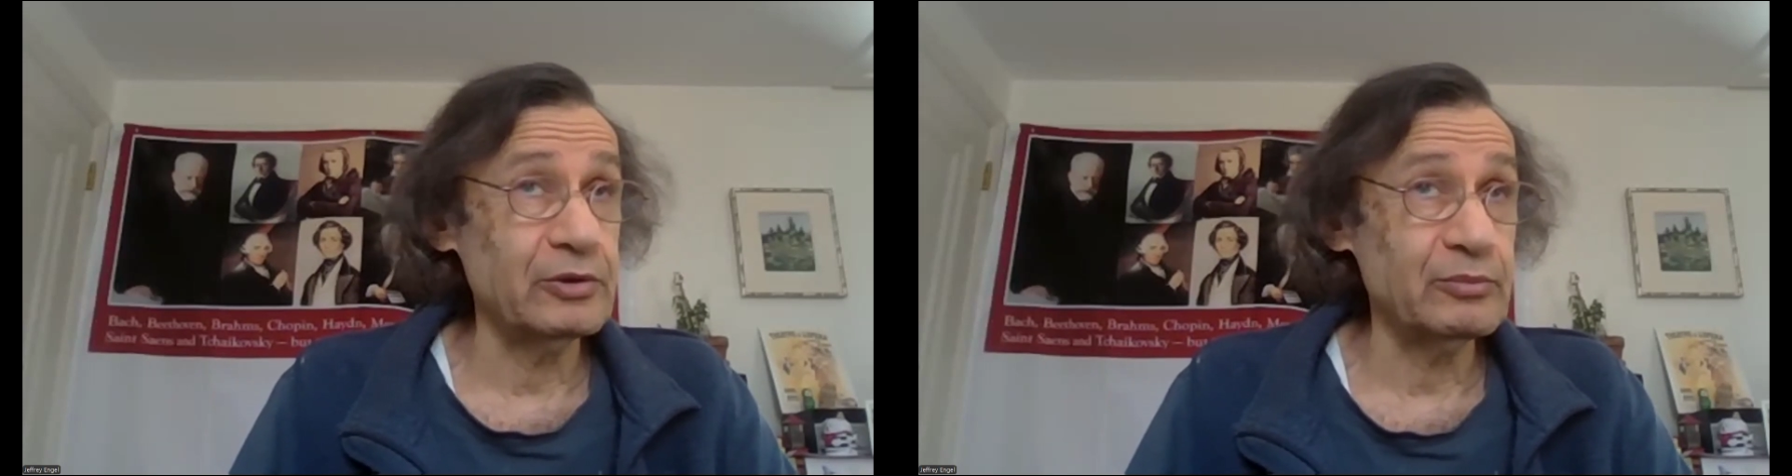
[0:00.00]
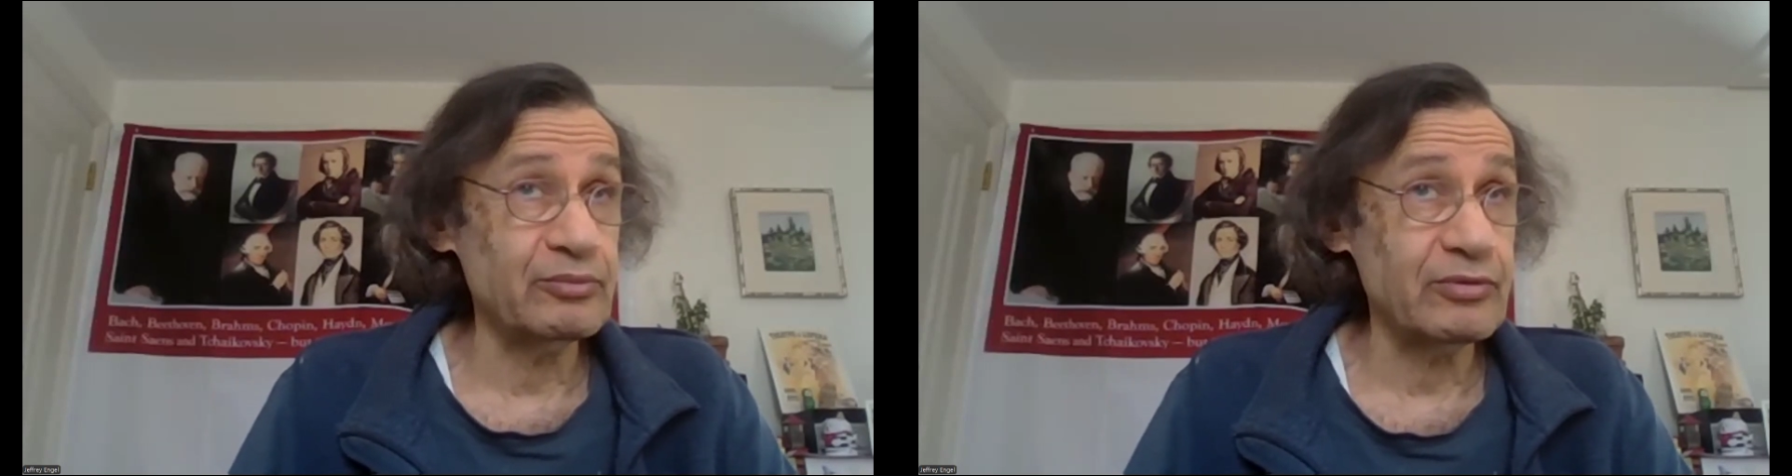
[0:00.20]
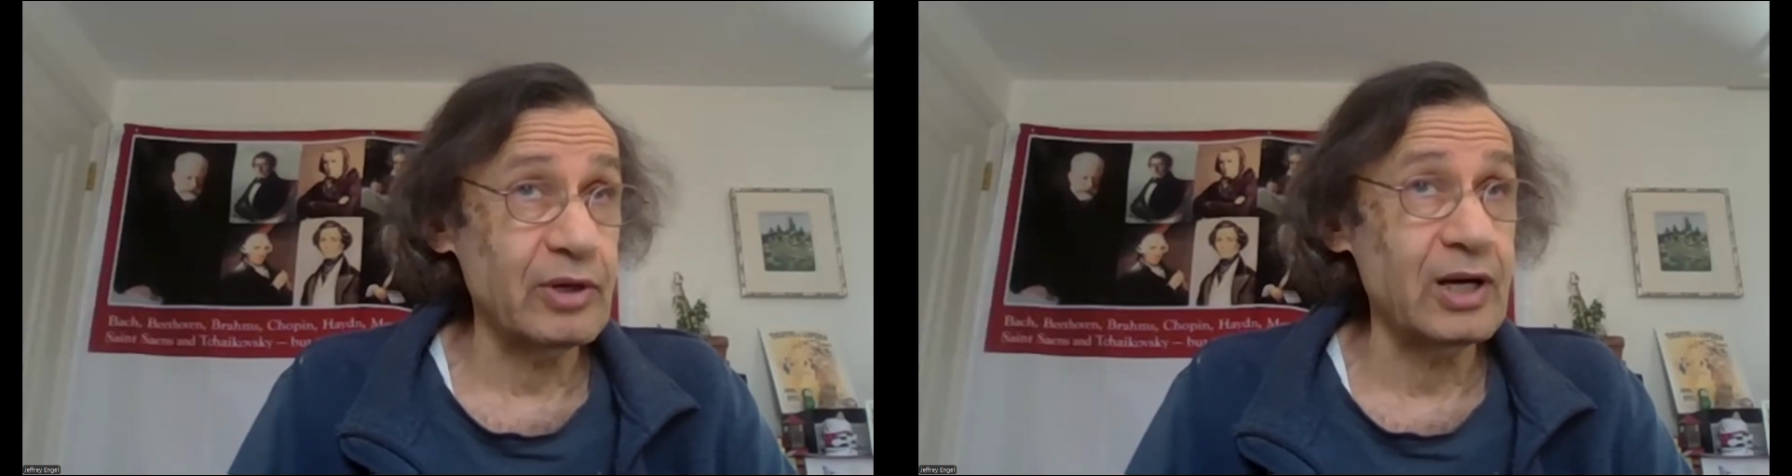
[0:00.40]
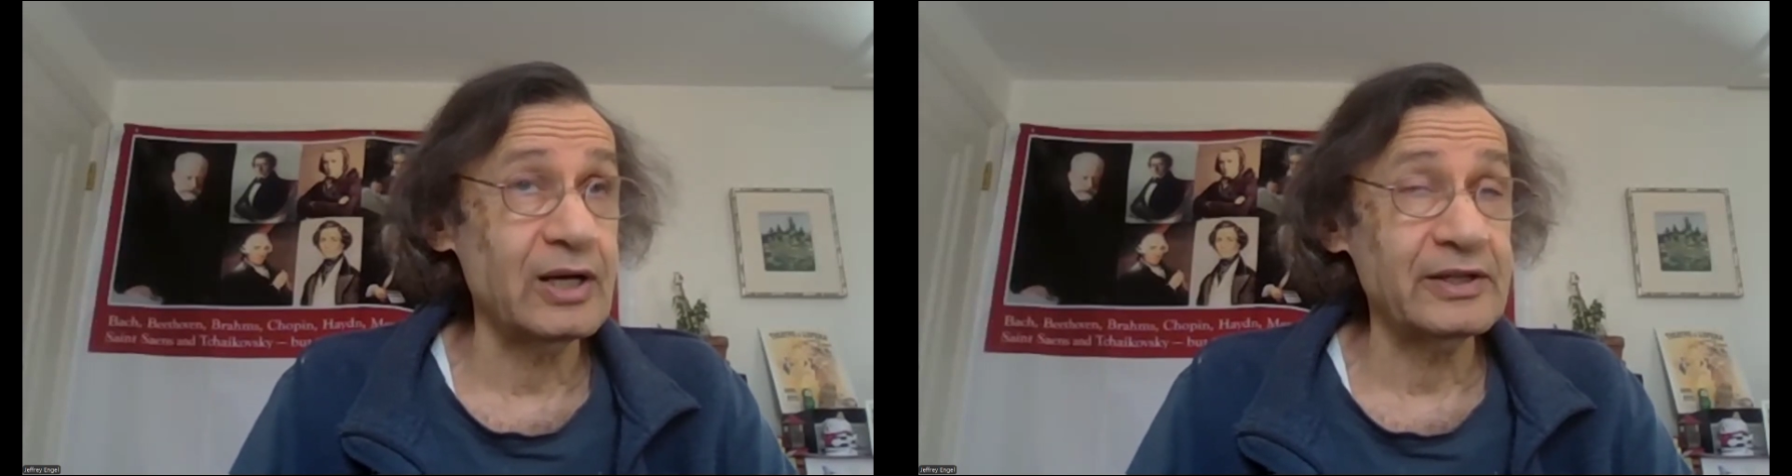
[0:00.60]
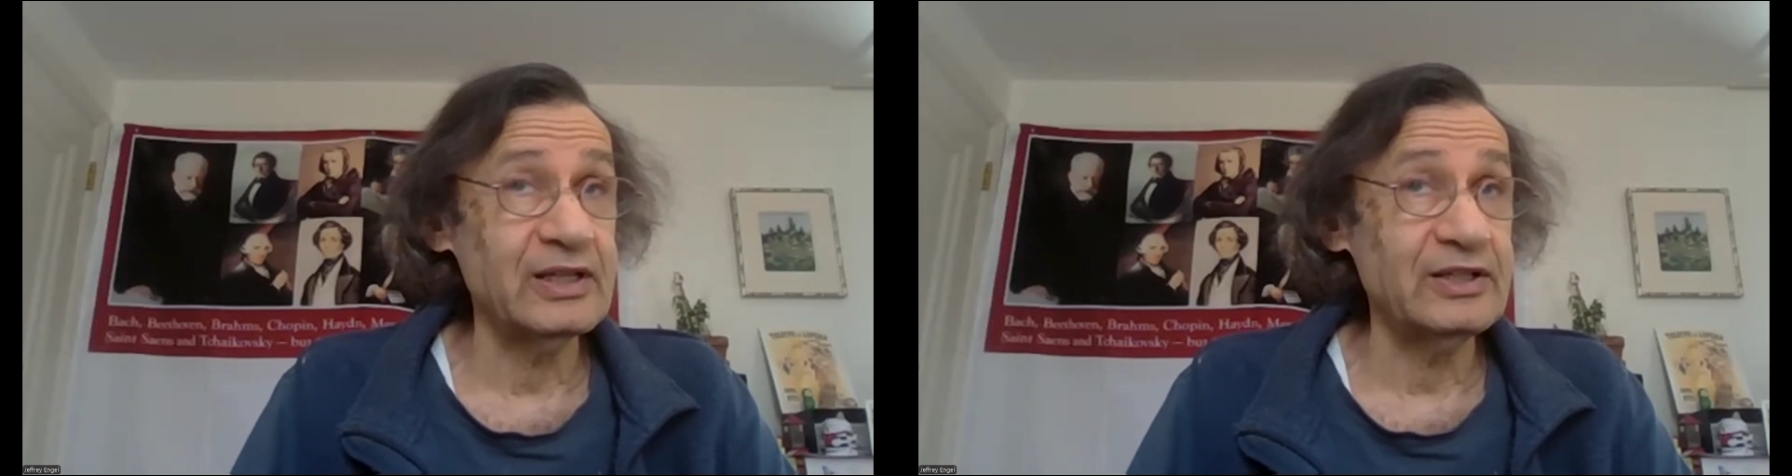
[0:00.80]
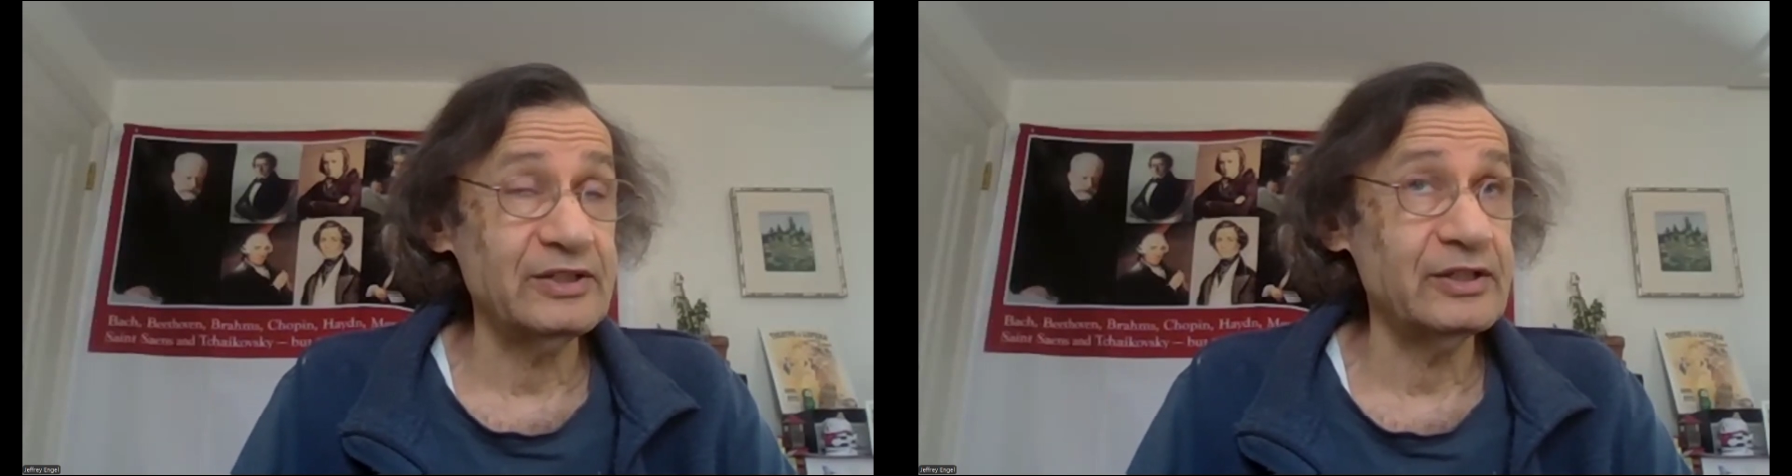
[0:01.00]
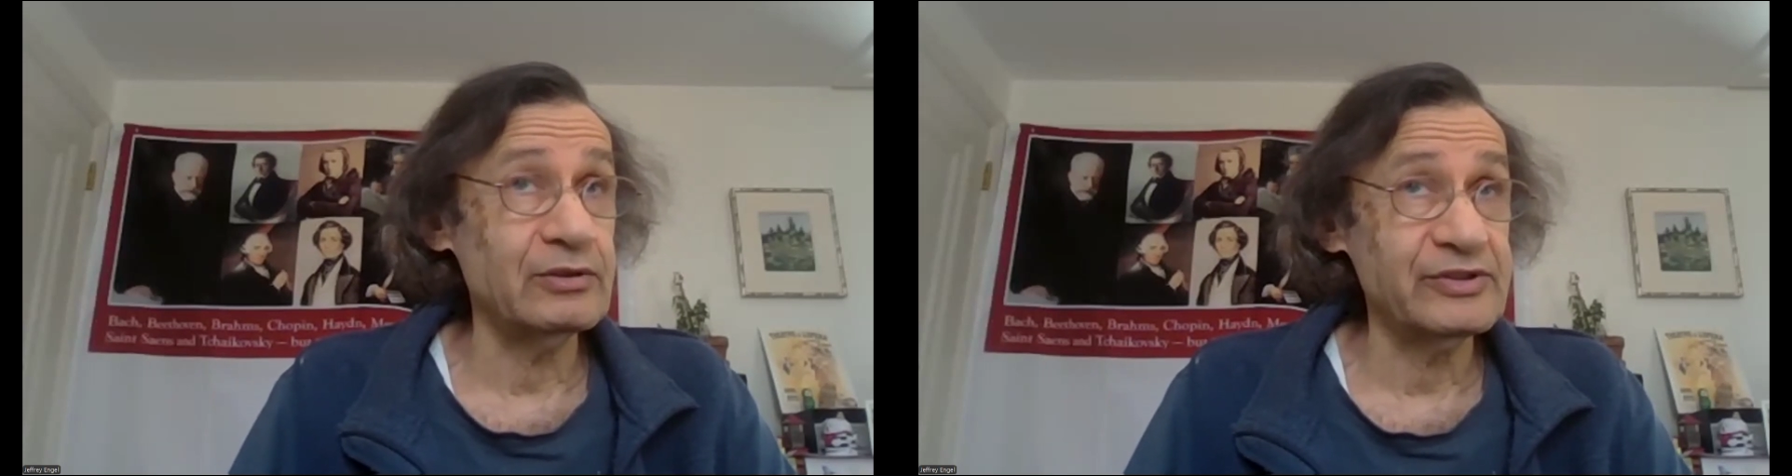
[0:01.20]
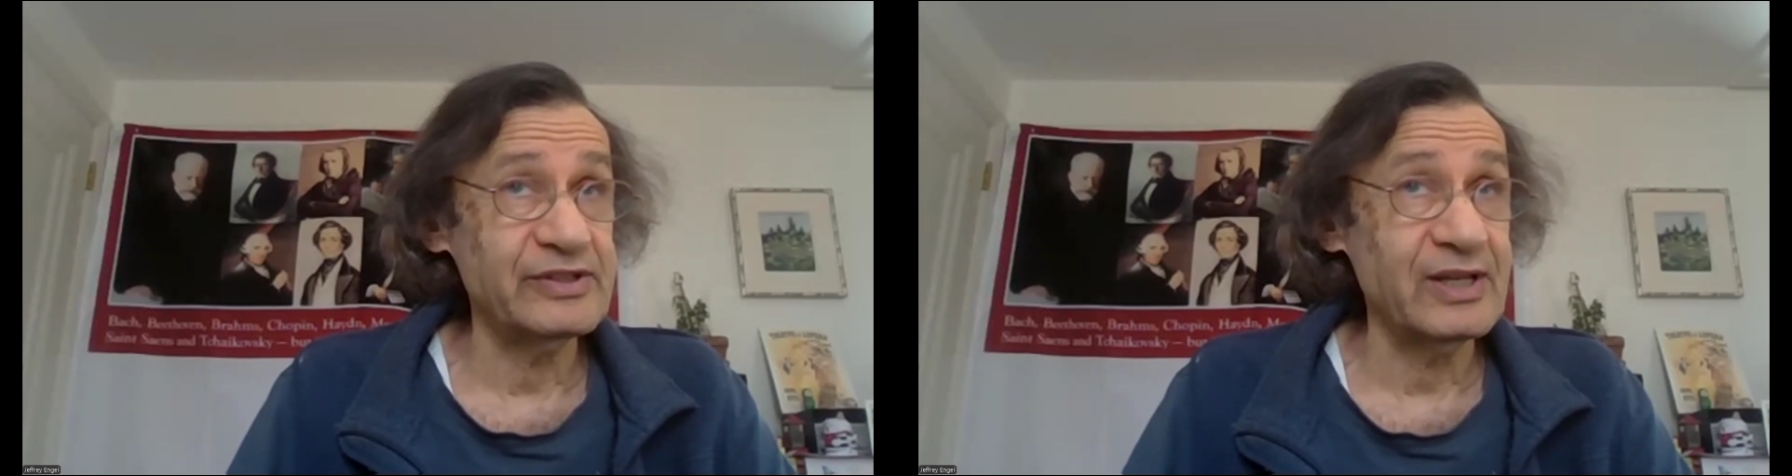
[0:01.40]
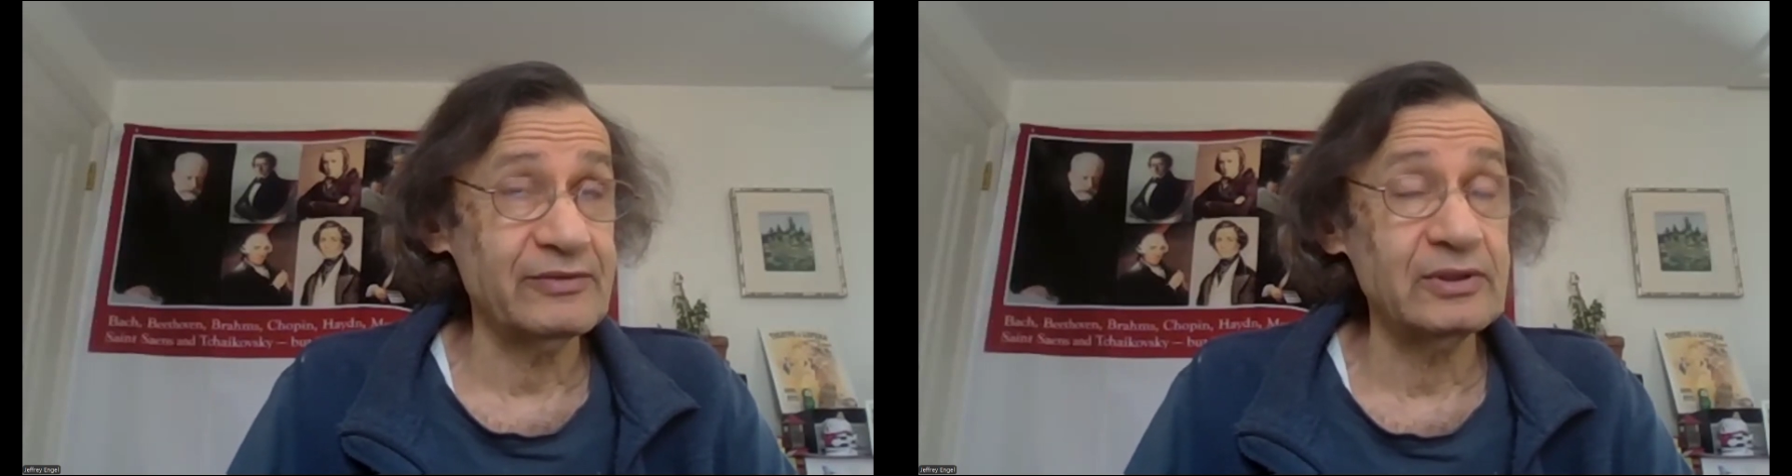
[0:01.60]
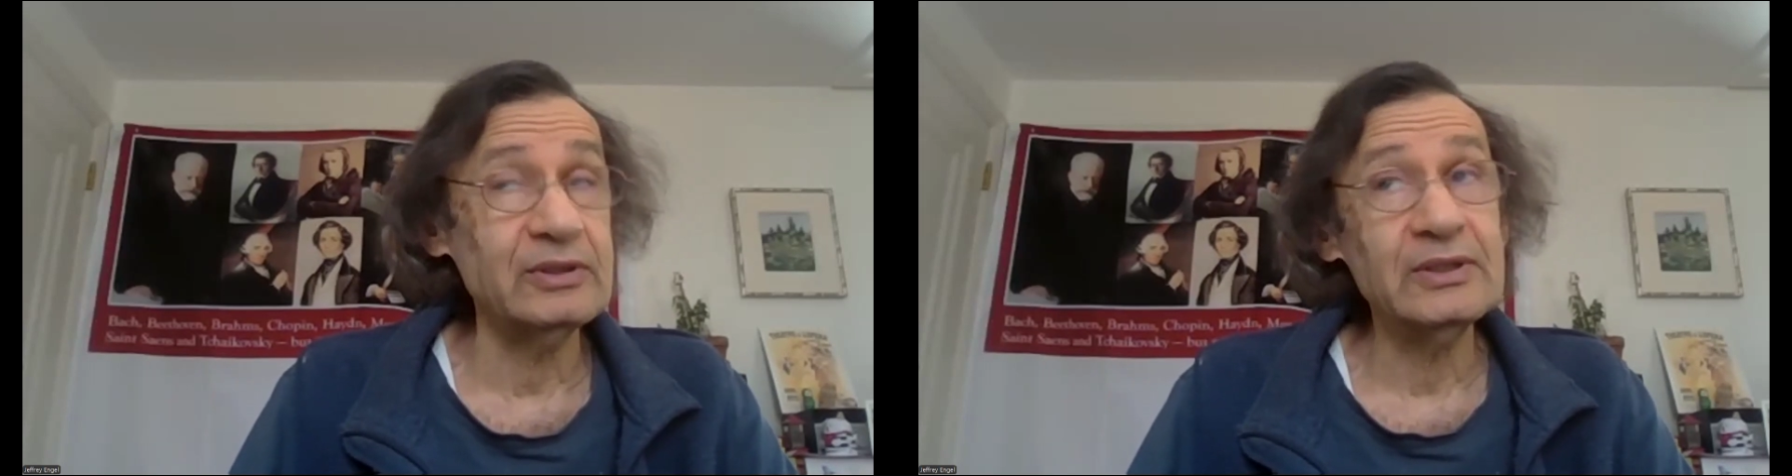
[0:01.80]
in Prague in
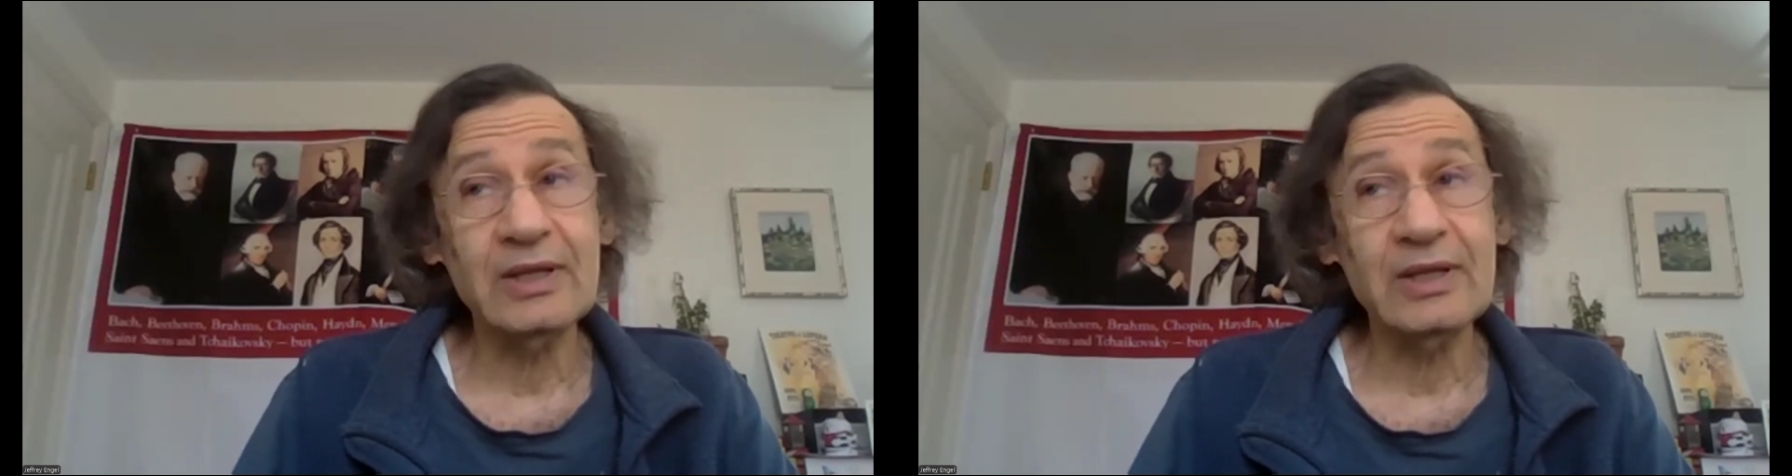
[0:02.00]
1807,